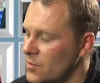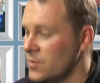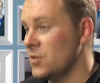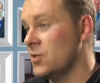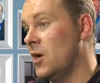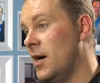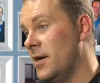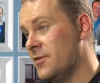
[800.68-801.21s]
So
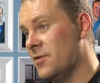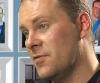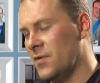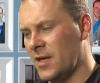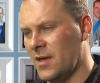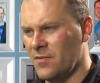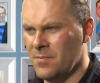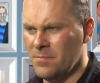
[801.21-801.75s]
was it hard to
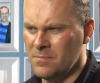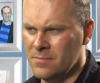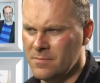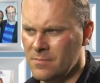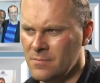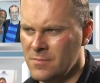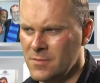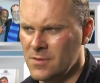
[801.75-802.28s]
forgive him?
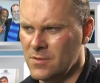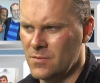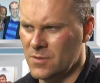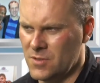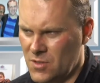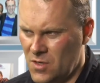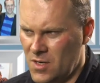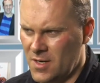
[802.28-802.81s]

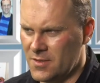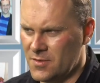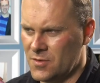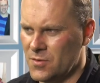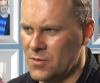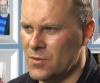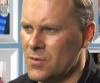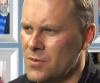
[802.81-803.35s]
Was it hard
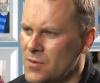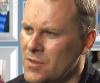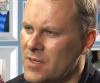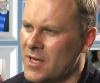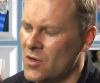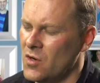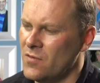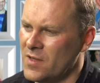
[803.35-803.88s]
to
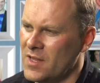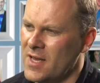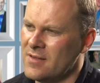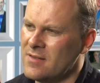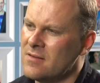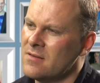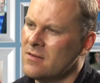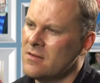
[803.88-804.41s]
get over
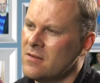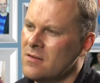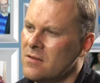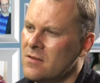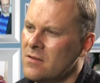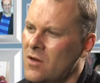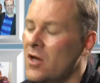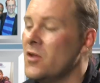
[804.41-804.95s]
that?
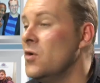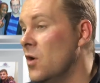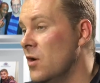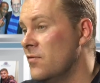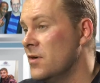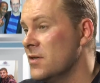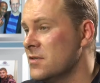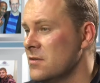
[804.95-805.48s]
Are you
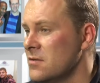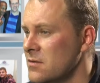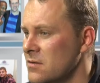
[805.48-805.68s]
over it?